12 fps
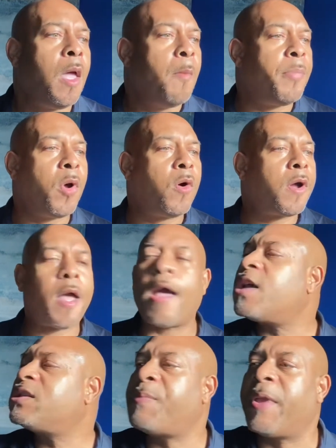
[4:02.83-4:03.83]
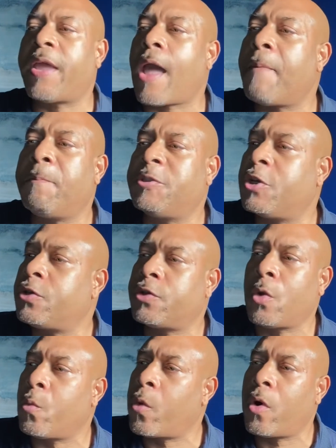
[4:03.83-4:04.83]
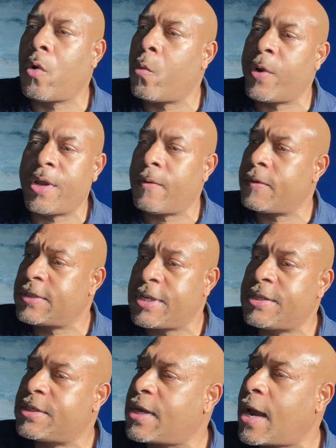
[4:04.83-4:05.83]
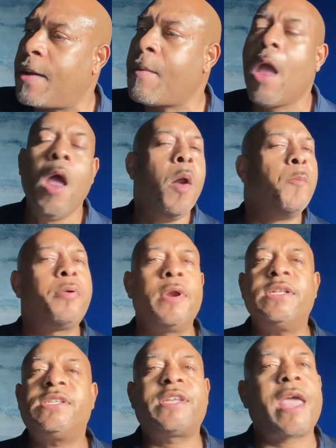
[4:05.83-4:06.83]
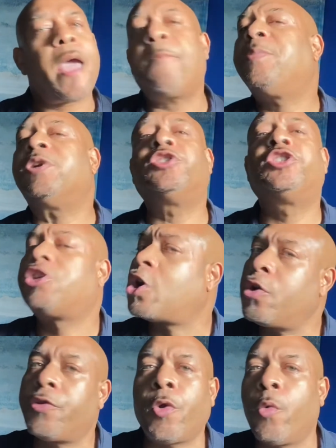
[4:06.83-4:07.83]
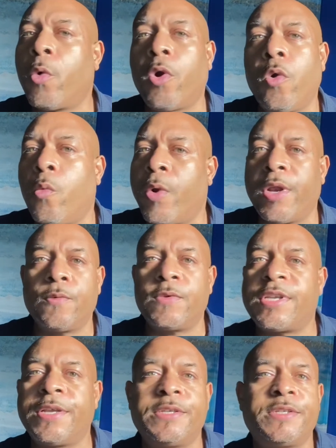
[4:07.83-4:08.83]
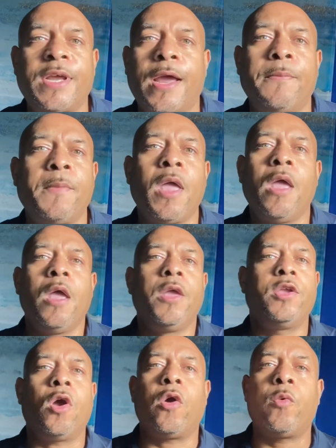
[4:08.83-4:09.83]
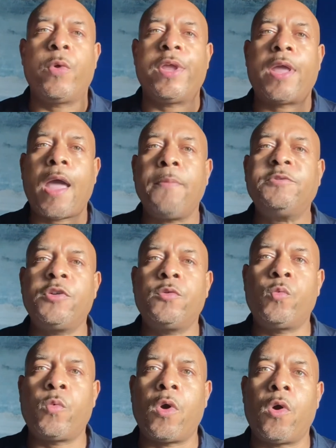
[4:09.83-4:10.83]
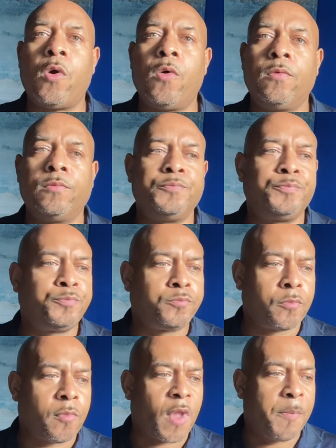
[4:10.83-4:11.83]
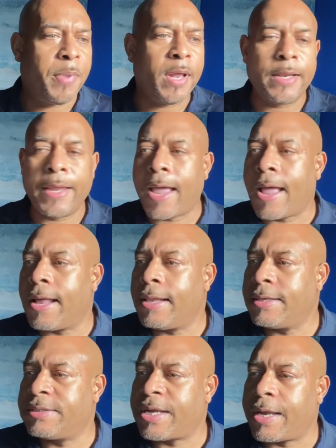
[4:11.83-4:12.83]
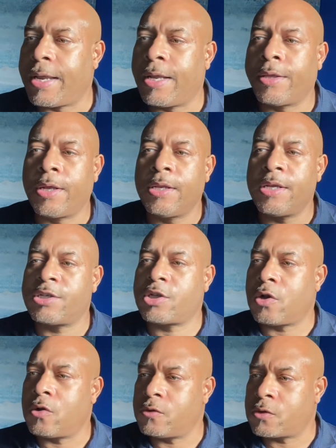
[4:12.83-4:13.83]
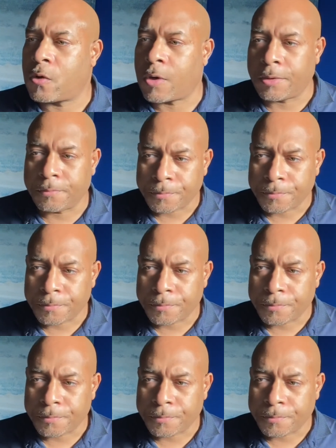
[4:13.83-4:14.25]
Bill Cosby captured the world when it was his time. Prince captured the world when it was his time. Yo, we capture the world. Billie Holiday, the list goes on.